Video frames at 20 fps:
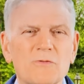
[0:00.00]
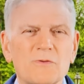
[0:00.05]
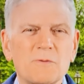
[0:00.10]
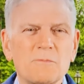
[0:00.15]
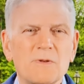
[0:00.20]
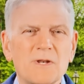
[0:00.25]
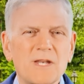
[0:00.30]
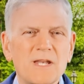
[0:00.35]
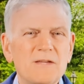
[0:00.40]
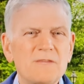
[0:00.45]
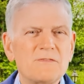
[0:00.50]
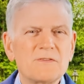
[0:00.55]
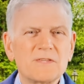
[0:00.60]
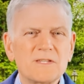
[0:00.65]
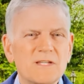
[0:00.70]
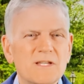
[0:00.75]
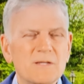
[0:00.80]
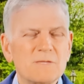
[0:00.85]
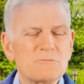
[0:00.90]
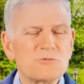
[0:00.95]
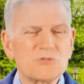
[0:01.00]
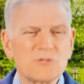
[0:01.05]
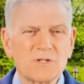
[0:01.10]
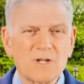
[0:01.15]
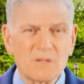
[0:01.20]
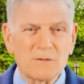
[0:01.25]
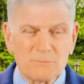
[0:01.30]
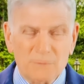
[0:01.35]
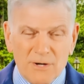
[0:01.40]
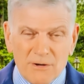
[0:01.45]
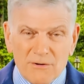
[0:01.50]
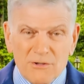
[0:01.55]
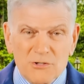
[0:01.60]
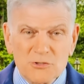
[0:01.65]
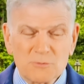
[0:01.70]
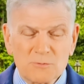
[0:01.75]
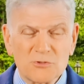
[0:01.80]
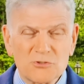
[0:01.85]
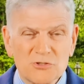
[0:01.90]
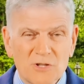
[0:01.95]
Whoever believeth in him shall not
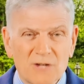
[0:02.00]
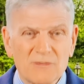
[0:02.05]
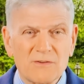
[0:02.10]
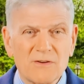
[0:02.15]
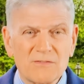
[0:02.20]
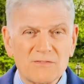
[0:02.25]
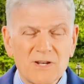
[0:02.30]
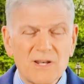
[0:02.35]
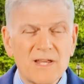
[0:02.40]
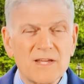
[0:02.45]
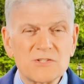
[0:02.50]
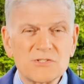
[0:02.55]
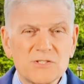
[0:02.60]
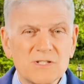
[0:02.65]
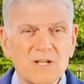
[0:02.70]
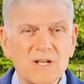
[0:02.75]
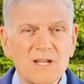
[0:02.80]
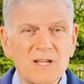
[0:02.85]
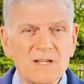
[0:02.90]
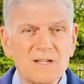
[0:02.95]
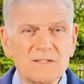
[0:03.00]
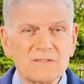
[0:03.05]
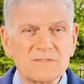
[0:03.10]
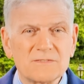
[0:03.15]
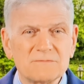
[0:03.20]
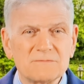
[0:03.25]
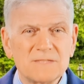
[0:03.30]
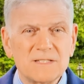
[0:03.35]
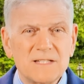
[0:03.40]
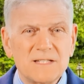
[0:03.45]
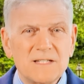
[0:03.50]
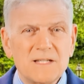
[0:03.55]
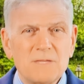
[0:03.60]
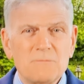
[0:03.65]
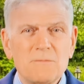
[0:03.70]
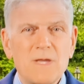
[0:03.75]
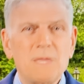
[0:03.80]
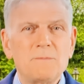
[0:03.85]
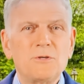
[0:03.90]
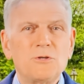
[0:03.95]
perish, but shall have everlasting life.
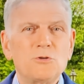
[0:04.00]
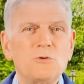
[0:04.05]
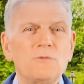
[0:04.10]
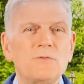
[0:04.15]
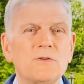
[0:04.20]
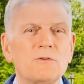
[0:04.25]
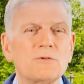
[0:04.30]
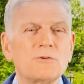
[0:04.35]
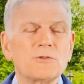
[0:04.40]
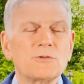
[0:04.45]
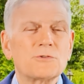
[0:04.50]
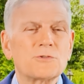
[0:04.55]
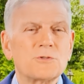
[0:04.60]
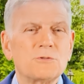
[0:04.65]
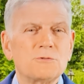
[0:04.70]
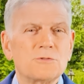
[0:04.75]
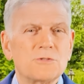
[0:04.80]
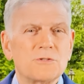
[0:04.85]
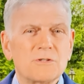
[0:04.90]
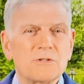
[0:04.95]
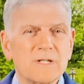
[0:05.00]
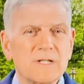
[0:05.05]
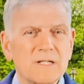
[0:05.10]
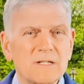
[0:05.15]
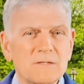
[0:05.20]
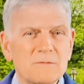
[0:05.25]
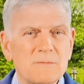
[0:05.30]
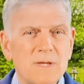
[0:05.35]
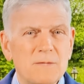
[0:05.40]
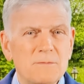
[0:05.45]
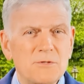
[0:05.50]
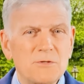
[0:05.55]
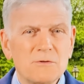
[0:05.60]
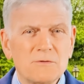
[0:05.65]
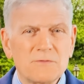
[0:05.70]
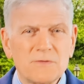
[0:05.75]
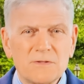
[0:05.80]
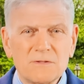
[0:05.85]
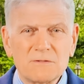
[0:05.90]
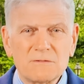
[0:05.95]
Maybe you feel you're too dirty.
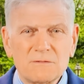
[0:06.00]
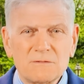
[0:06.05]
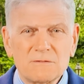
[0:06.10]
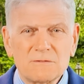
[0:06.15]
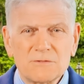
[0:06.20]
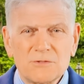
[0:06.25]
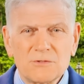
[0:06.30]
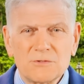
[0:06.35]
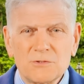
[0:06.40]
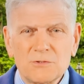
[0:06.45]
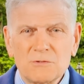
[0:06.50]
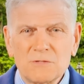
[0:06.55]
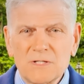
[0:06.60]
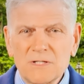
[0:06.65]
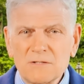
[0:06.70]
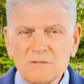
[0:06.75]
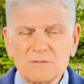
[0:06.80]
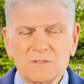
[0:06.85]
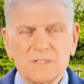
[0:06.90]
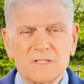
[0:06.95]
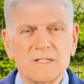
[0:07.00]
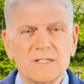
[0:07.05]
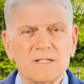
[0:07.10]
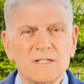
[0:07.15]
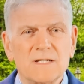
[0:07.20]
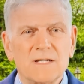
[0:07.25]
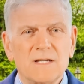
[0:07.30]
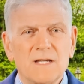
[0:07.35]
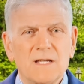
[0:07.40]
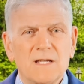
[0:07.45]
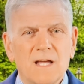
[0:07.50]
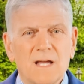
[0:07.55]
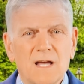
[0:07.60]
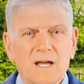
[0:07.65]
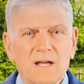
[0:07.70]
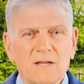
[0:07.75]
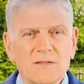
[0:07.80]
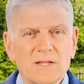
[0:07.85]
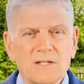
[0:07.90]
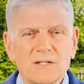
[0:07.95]
Maybe you feel you're too guilty,
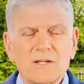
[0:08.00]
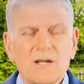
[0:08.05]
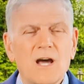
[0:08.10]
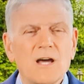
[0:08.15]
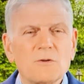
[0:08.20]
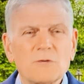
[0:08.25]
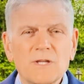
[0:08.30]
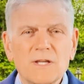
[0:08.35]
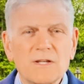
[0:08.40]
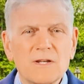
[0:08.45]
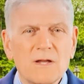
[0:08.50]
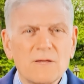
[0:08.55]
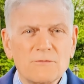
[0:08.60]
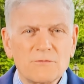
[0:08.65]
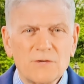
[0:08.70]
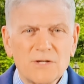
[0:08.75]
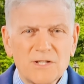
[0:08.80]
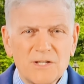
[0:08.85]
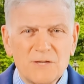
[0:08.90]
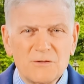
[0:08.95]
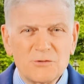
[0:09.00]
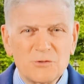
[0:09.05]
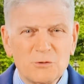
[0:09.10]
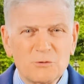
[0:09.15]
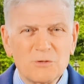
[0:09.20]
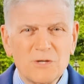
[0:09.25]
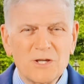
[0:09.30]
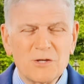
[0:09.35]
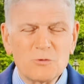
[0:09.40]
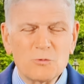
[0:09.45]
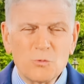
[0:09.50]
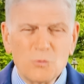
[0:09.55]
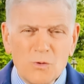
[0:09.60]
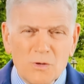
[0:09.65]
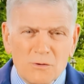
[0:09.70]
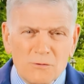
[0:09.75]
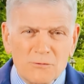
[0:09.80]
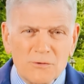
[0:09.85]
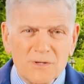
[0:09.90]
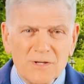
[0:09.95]
uh, that God cannot forgive you. He
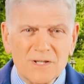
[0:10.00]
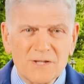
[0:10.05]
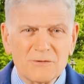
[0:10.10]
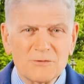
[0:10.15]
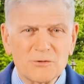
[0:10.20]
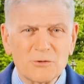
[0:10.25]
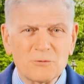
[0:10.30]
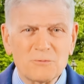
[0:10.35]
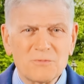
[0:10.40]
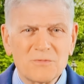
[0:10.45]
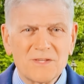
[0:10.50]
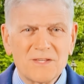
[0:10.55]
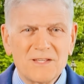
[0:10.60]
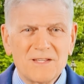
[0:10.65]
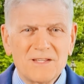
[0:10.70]
will forgive you.